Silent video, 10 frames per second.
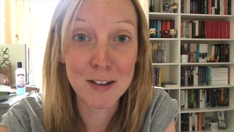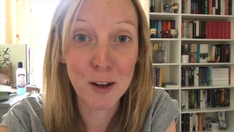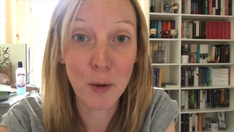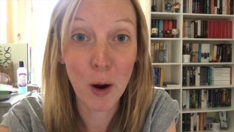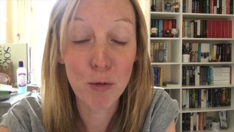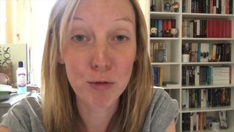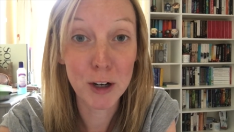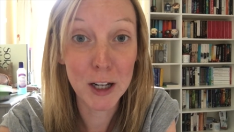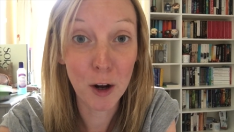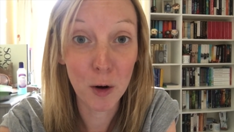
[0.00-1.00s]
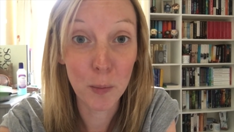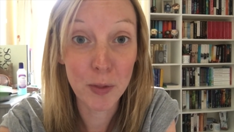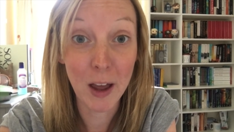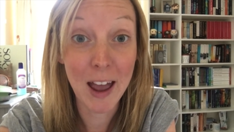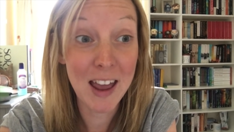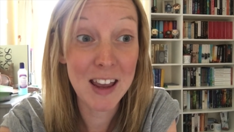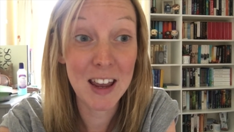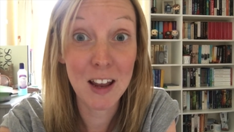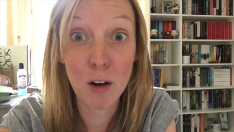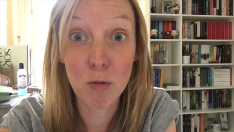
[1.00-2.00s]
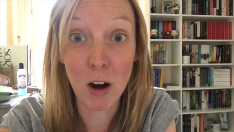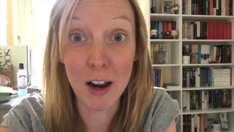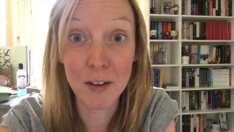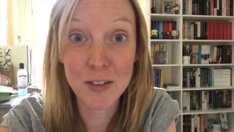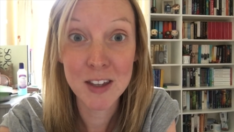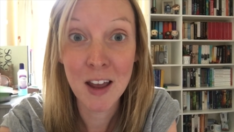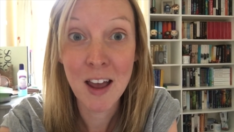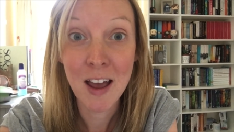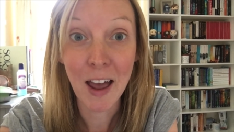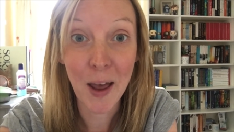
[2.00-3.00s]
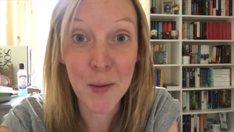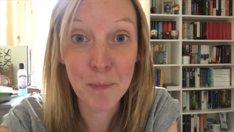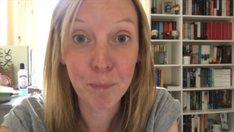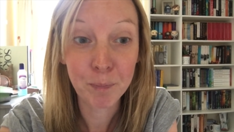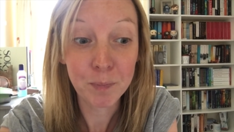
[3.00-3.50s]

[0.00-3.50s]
so I really hope that A, it arrives, and